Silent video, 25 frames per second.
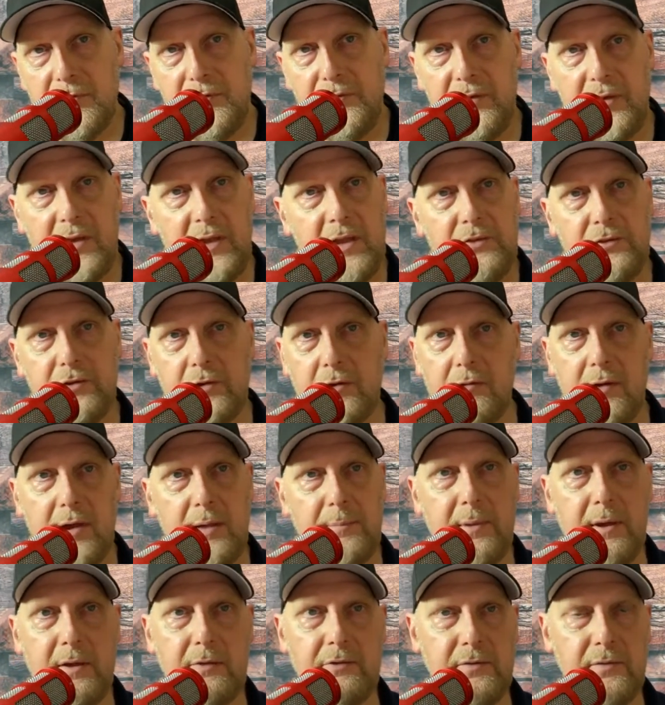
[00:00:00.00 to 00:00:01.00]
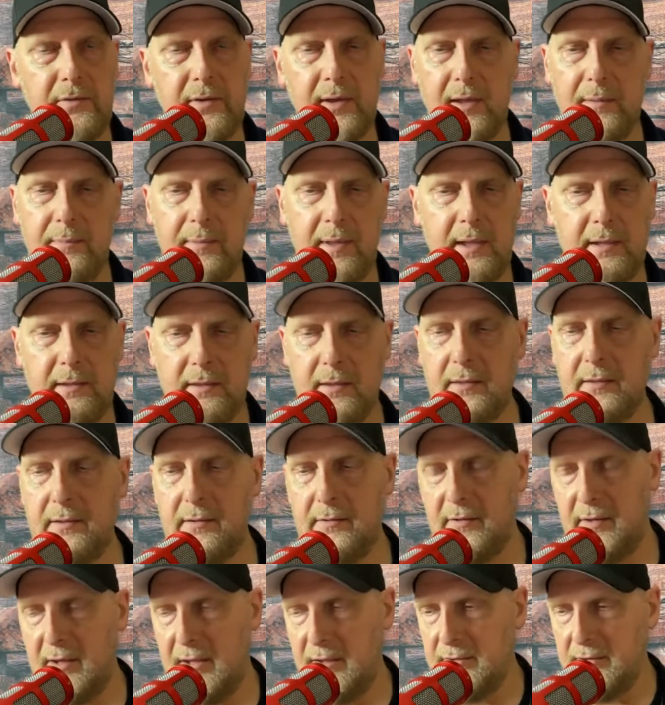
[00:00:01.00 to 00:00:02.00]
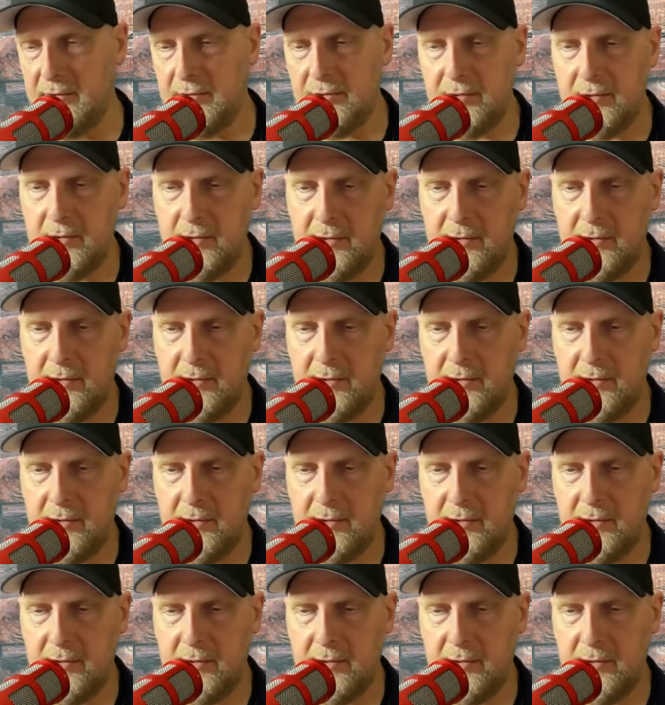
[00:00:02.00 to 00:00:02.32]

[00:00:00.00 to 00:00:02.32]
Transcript: he is a great motivator, man. Jesus.